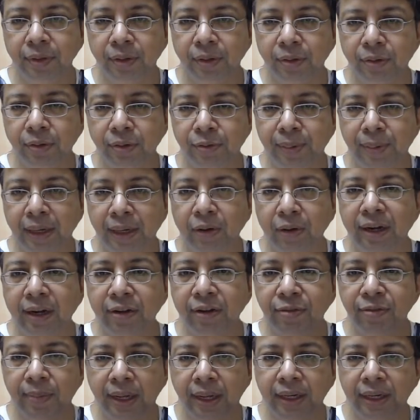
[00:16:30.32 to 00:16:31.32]

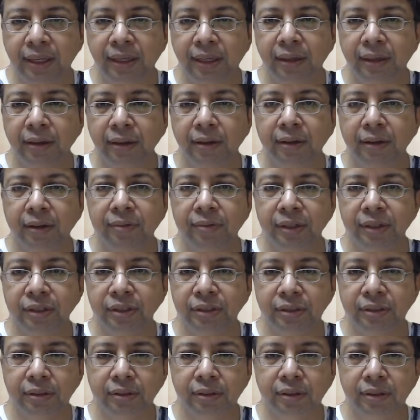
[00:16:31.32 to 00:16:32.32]
speculative money,
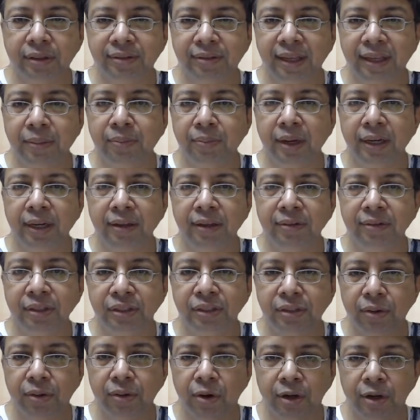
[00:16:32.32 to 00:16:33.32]
which the same money,
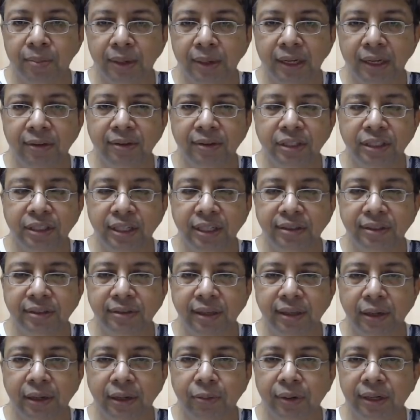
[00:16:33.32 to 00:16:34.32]
which hot money which
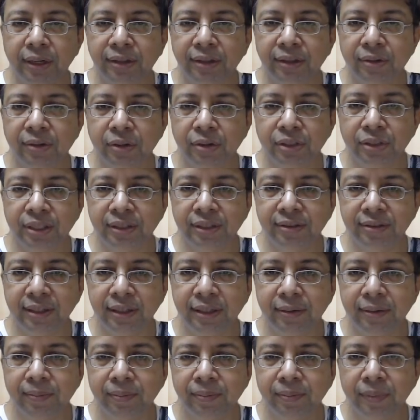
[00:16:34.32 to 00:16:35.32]
chases equities, now
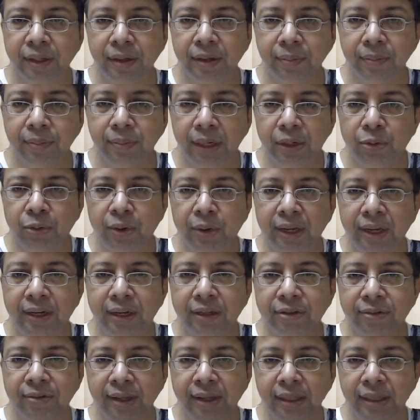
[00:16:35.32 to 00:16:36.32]
chasing
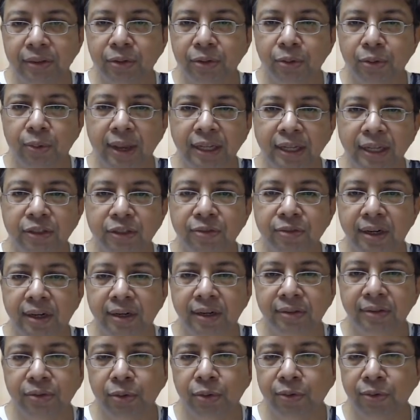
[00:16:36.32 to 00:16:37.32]
Bitcoin as well through hedge
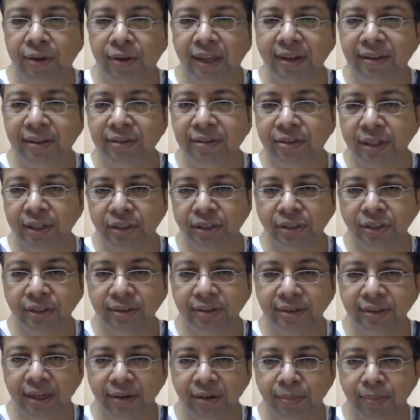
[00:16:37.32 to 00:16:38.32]
funds, through various
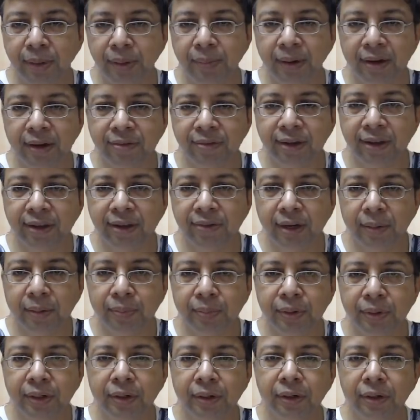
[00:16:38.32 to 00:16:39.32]
structures that people have
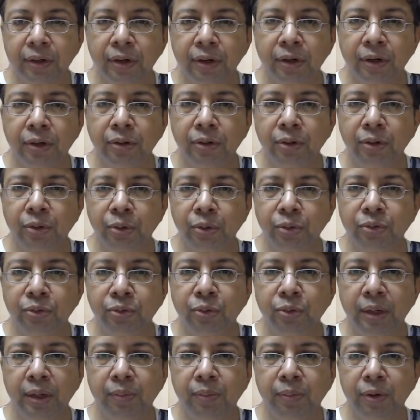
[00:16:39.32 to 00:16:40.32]
developed to do
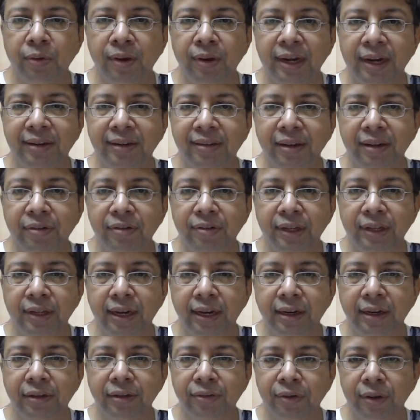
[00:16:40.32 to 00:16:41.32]
so and provide safety
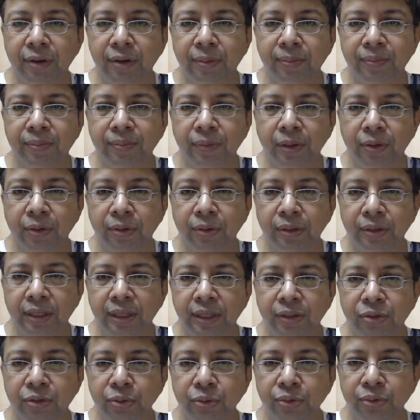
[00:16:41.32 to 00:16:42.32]
nets from
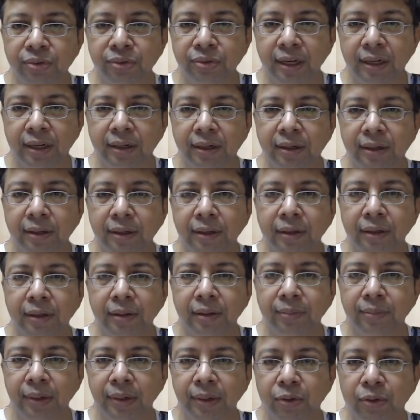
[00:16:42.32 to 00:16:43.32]
the issues that
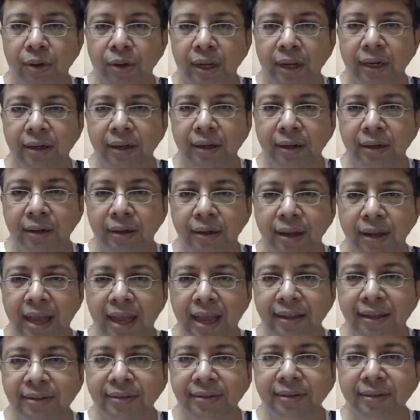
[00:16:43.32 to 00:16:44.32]
Bitcoin
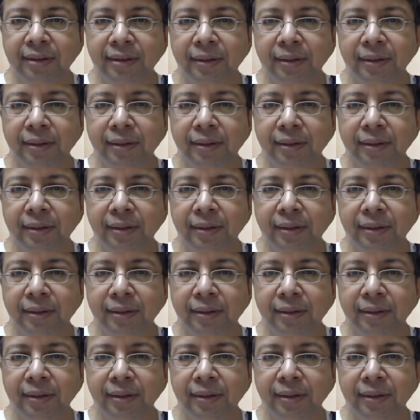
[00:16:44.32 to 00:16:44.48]
has.